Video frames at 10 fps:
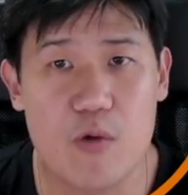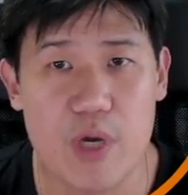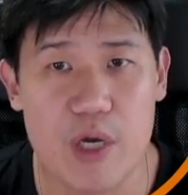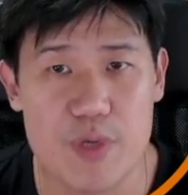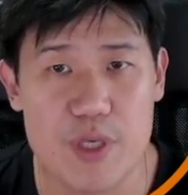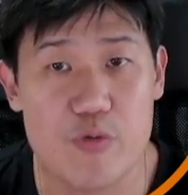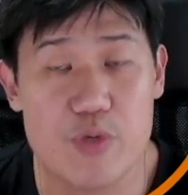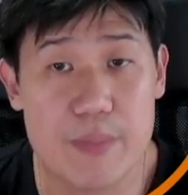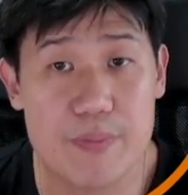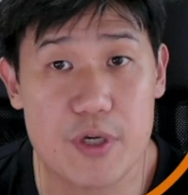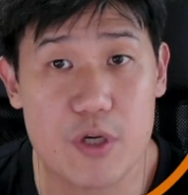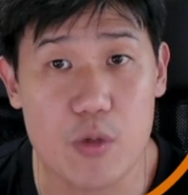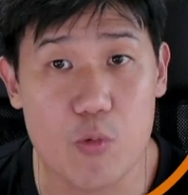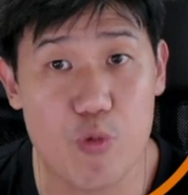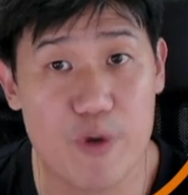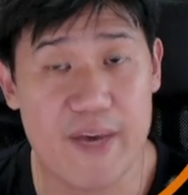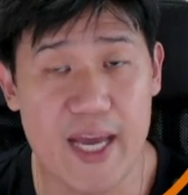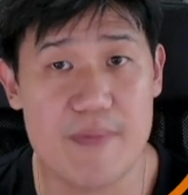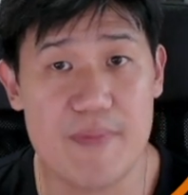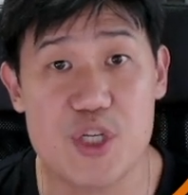where we use something called with
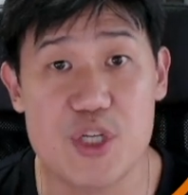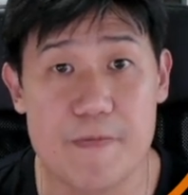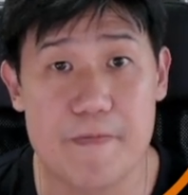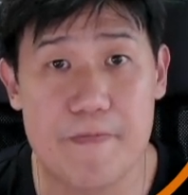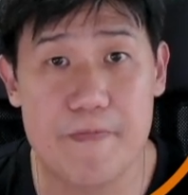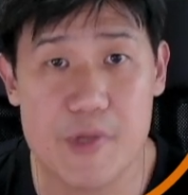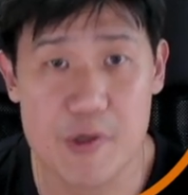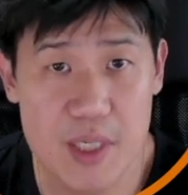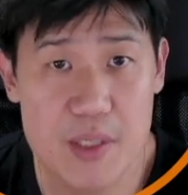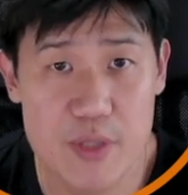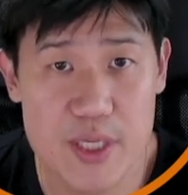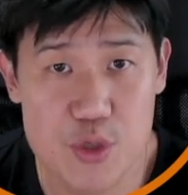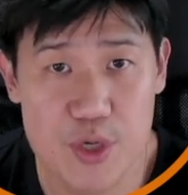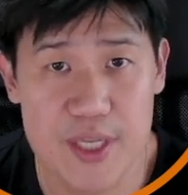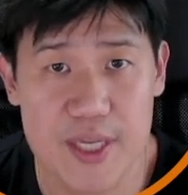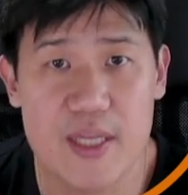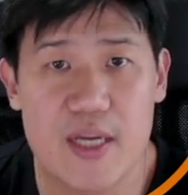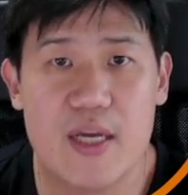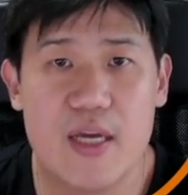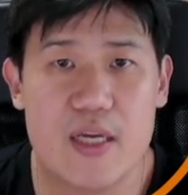animation. Okay, so let's try that.
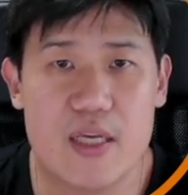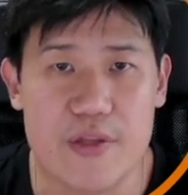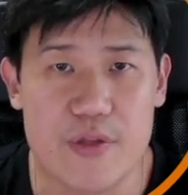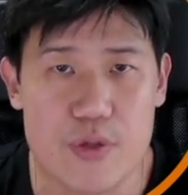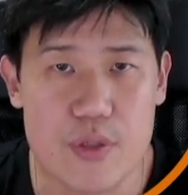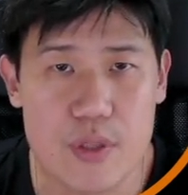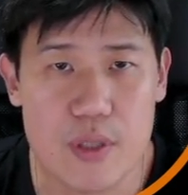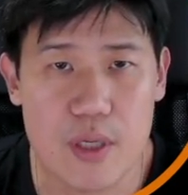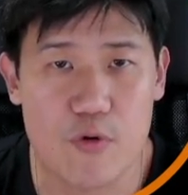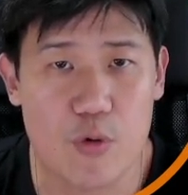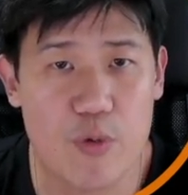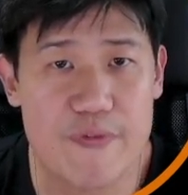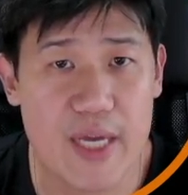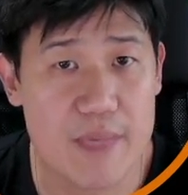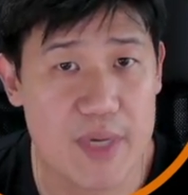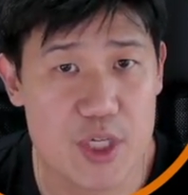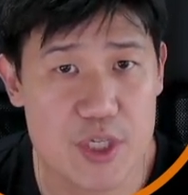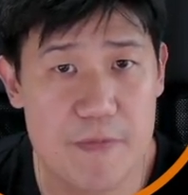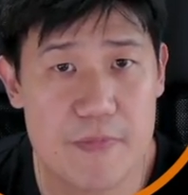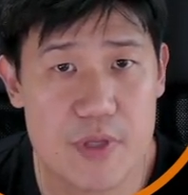For with
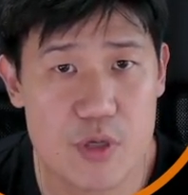animation,